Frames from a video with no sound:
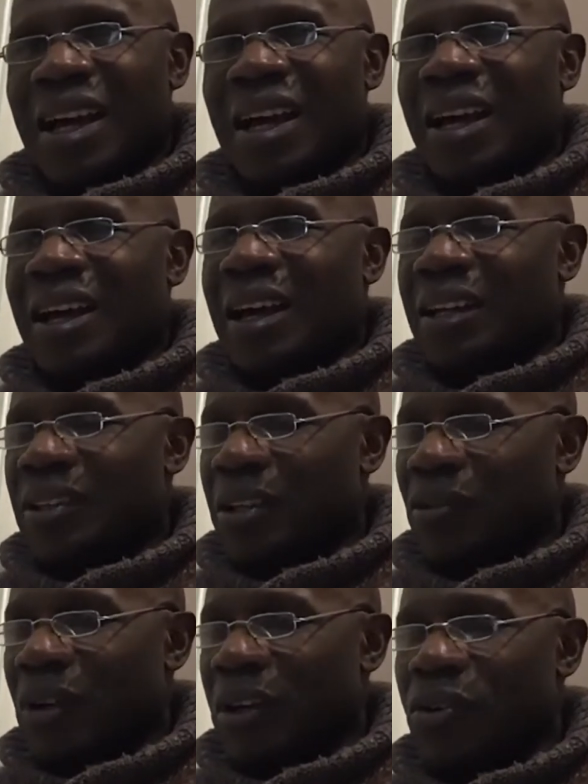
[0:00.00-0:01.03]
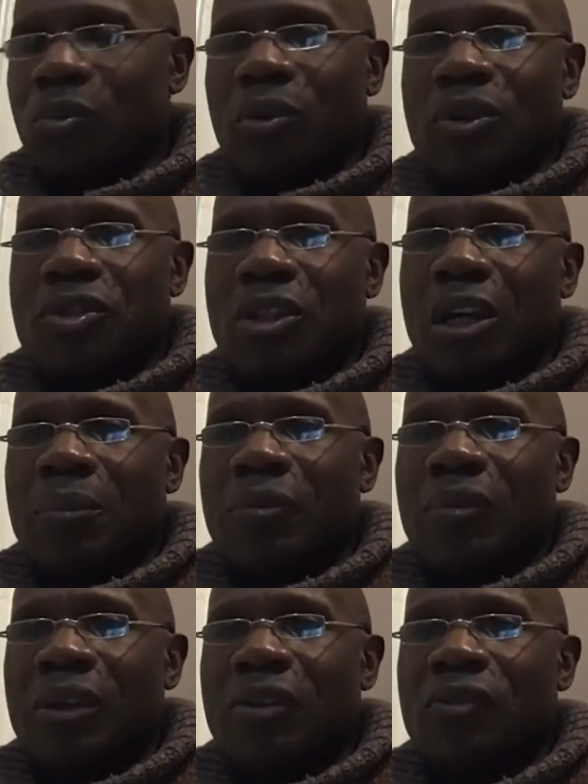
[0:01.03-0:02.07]
Uh, I did a writer's workshop,
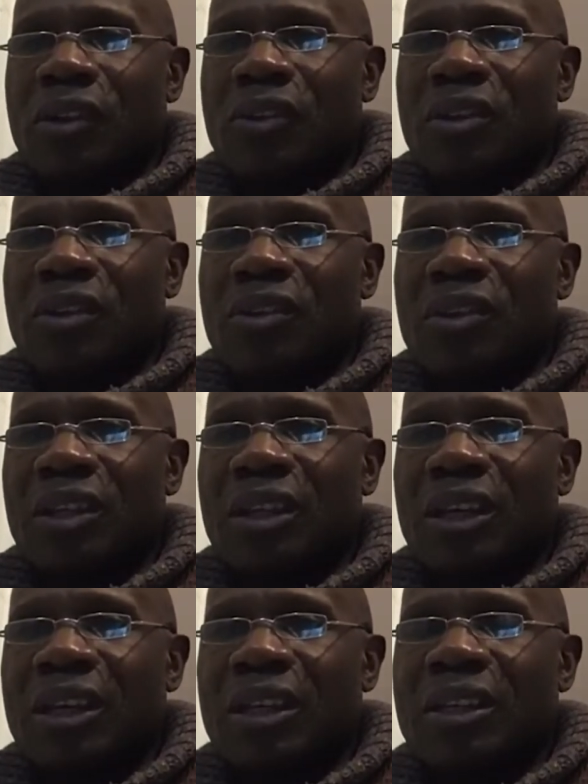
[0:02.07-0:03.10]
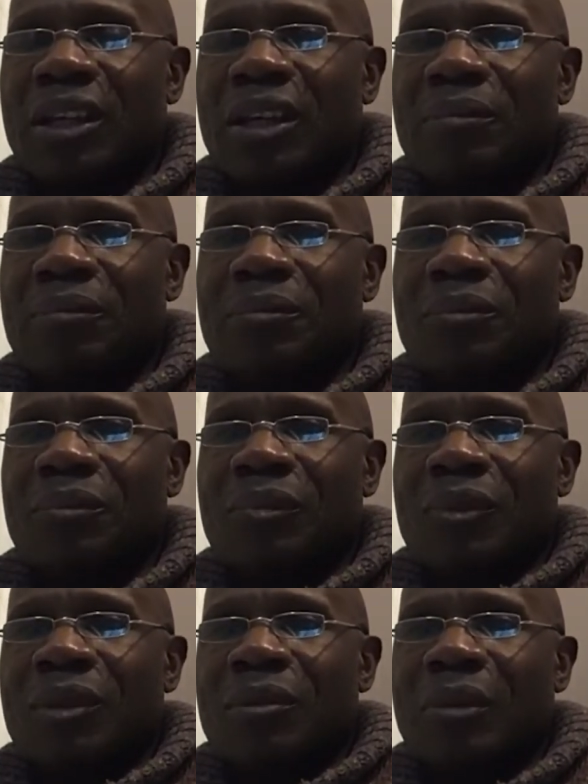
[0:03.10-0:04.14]
writer's residency in um,
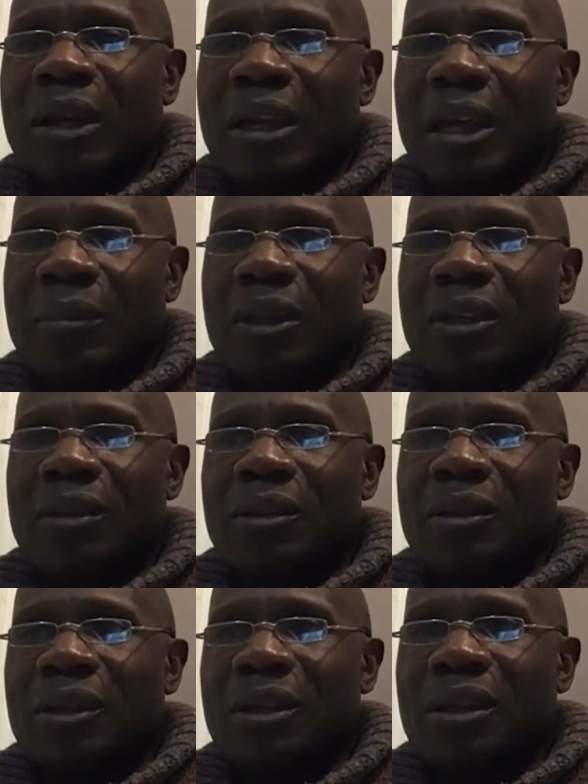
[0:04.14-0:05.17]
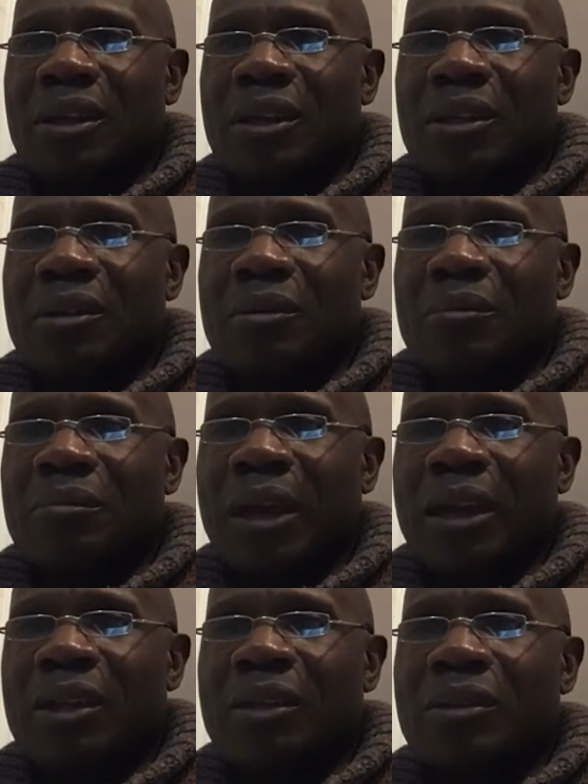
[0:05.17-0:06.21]
Miami uh,
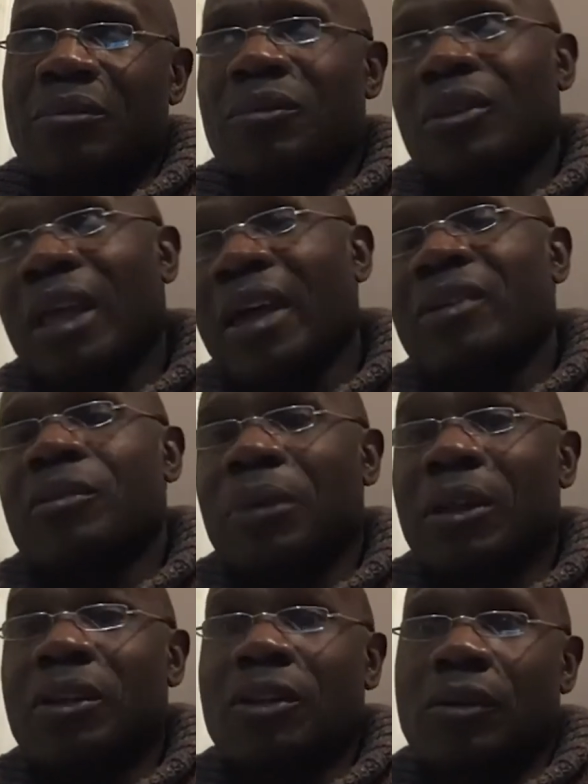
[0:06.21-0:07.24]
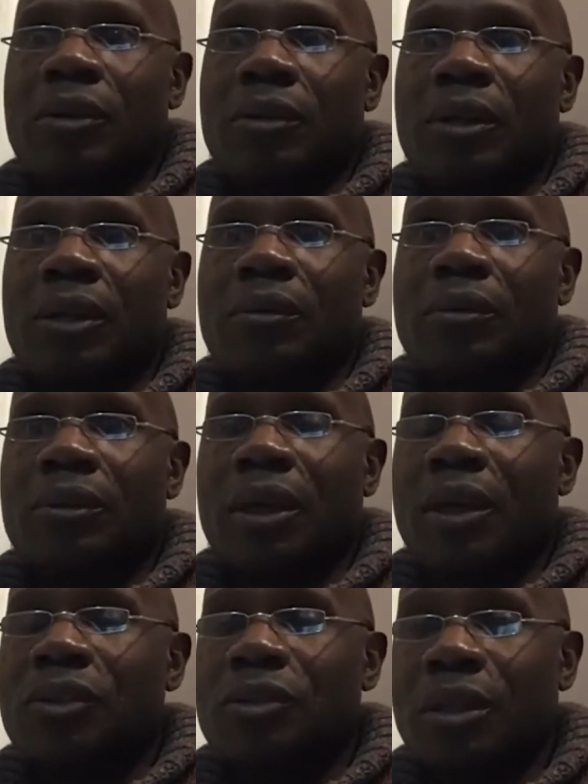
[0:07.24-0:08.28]
back in last about a year ago now,
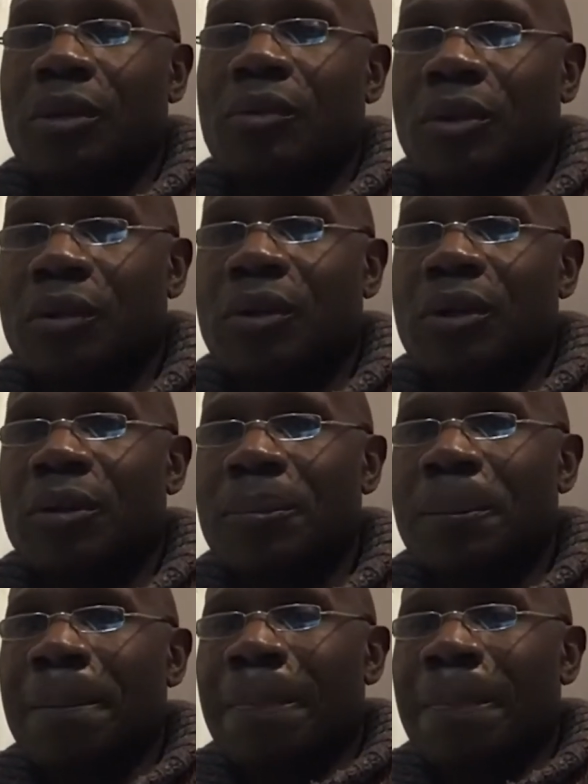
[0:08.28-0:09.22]
actually. Yeah, it was a year ago.